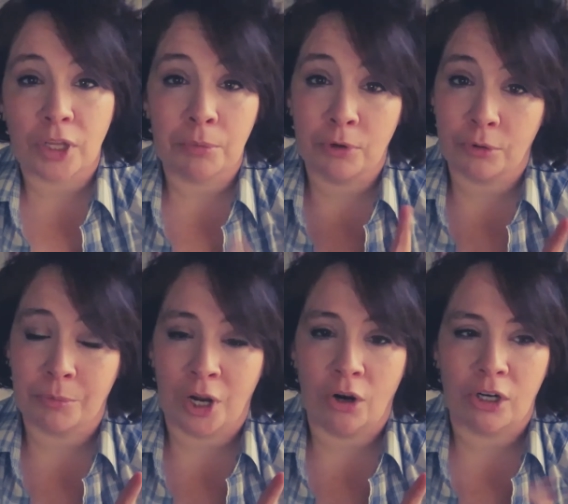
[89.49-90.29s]
broke
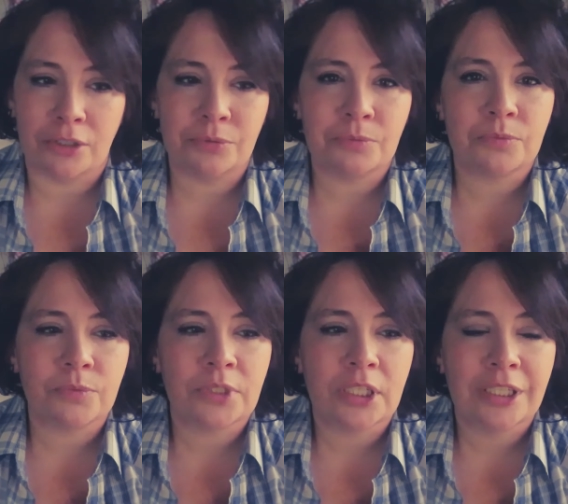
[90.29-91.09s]
my heart.
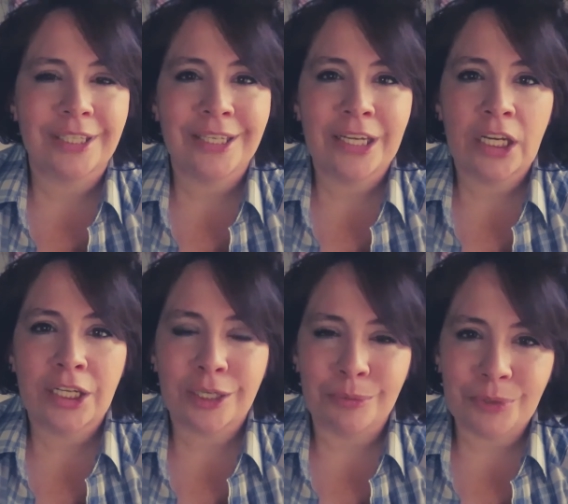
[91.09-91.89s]

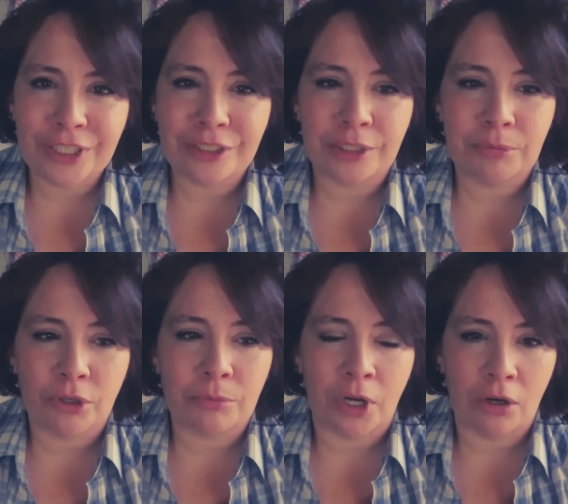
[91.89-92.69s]
Completely
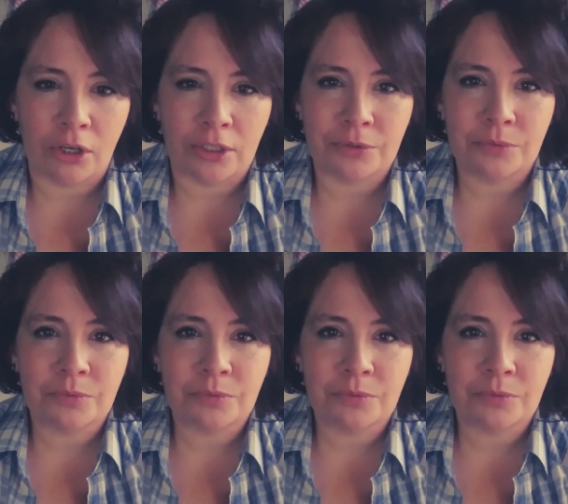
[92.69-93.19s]
broke my heart.